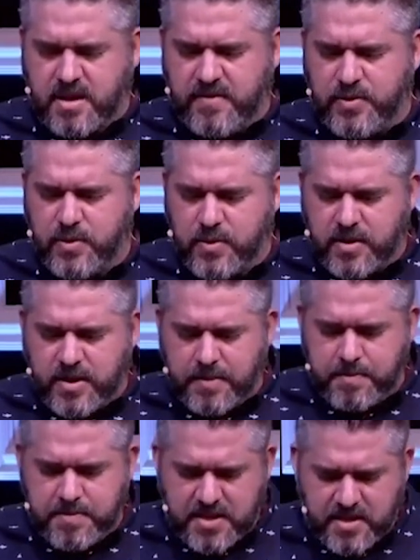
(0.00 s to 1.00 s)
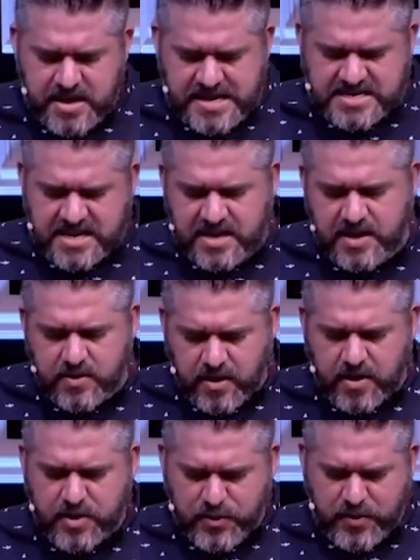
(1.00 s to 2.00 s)
of your ability to hear
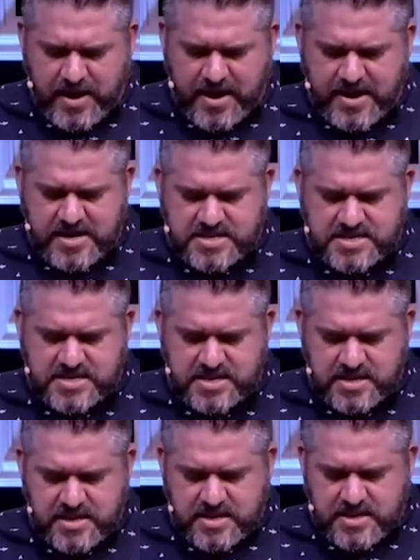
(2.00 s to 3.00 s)
our cries